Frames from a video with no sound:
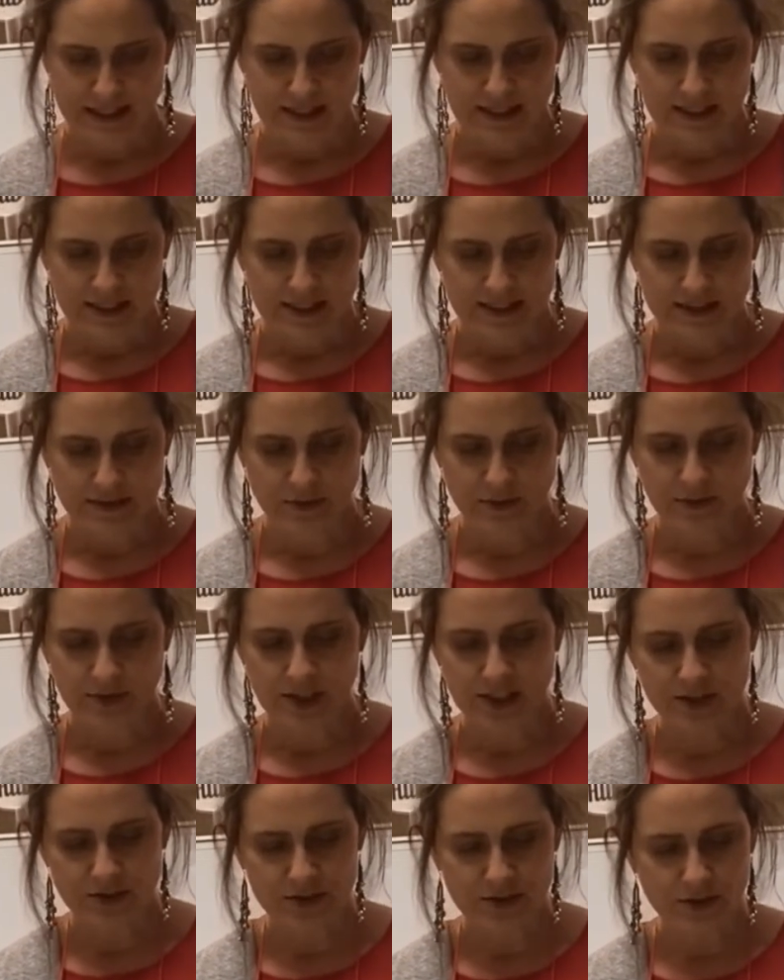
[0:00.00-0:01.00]
So I'm going to
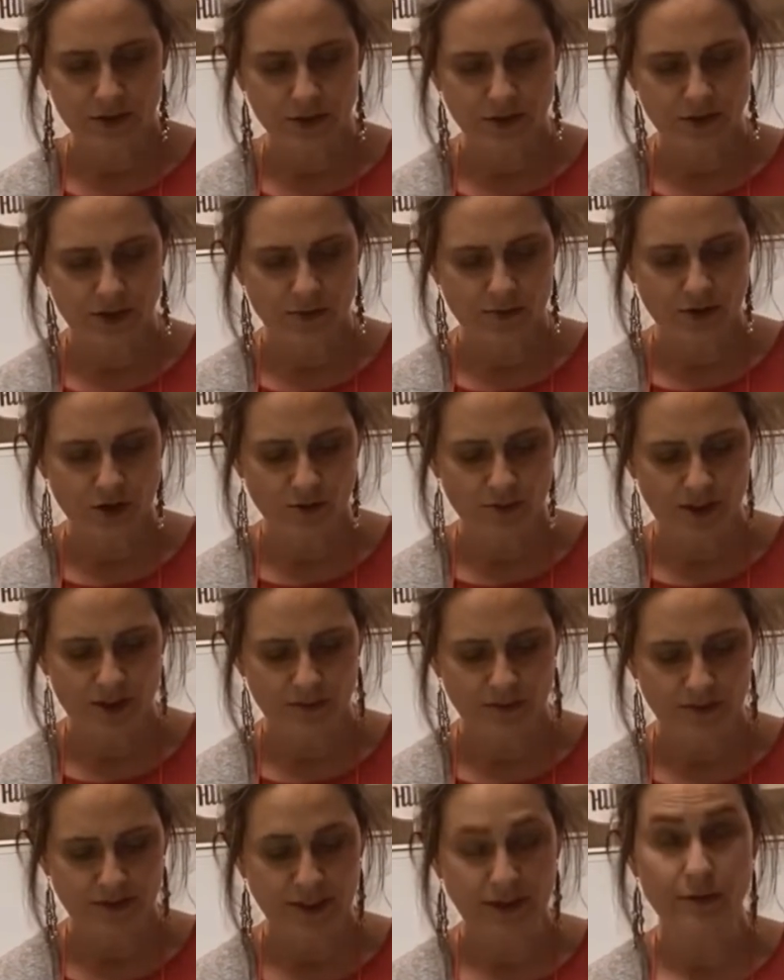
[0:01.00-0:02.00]
use glue in a moment and
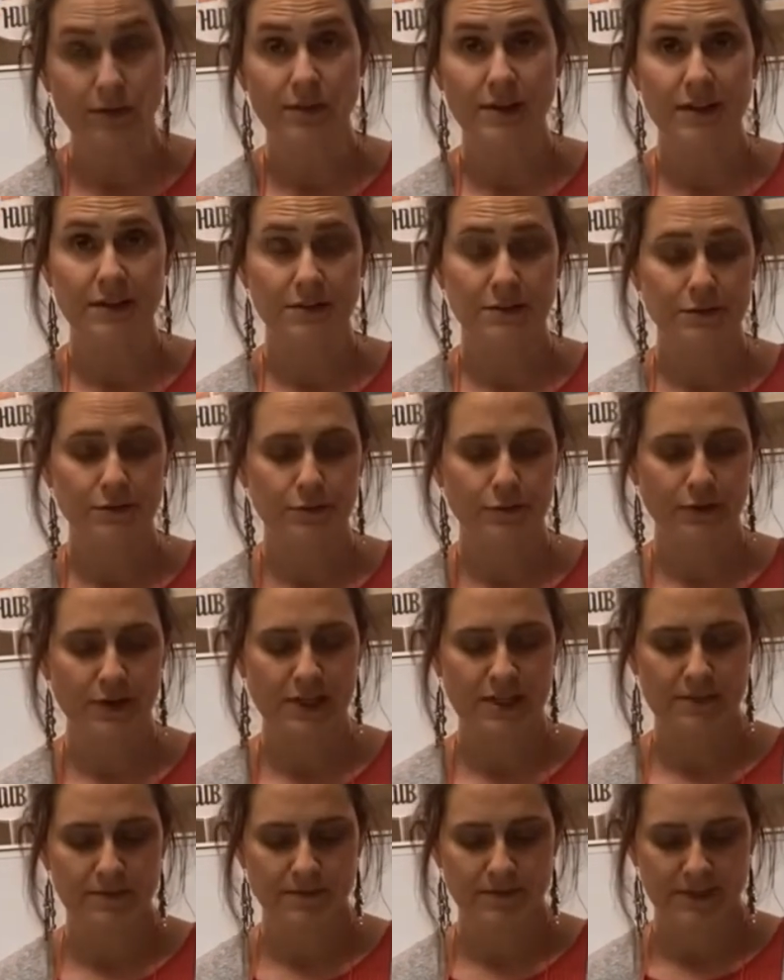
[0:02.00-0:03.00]
put that right on the
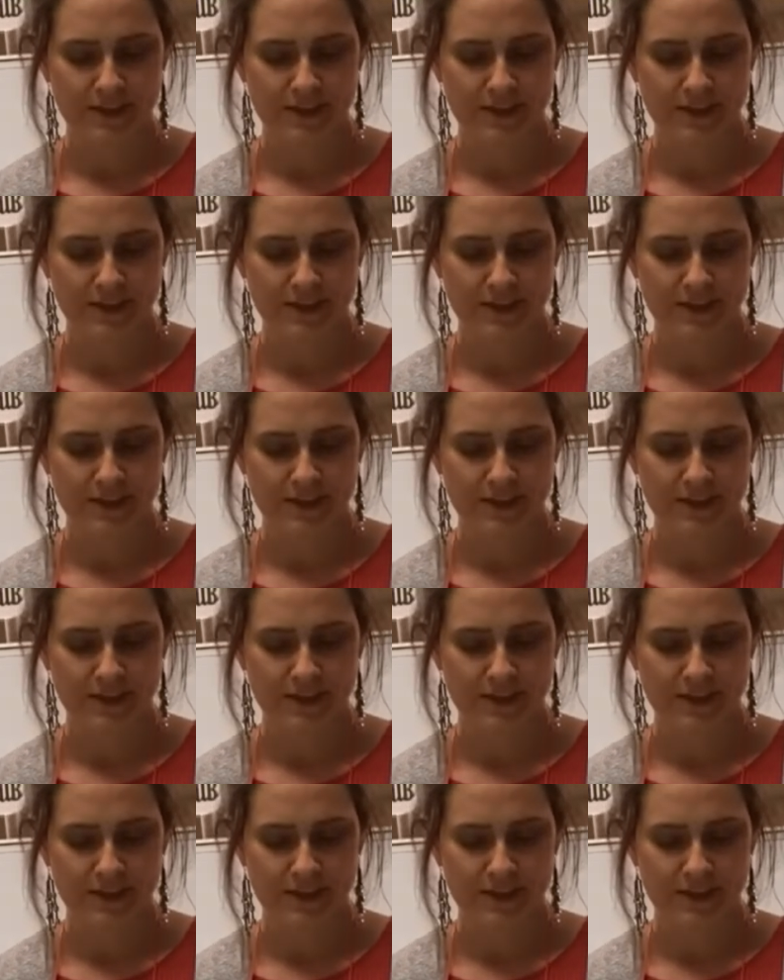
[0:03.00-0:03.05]
front.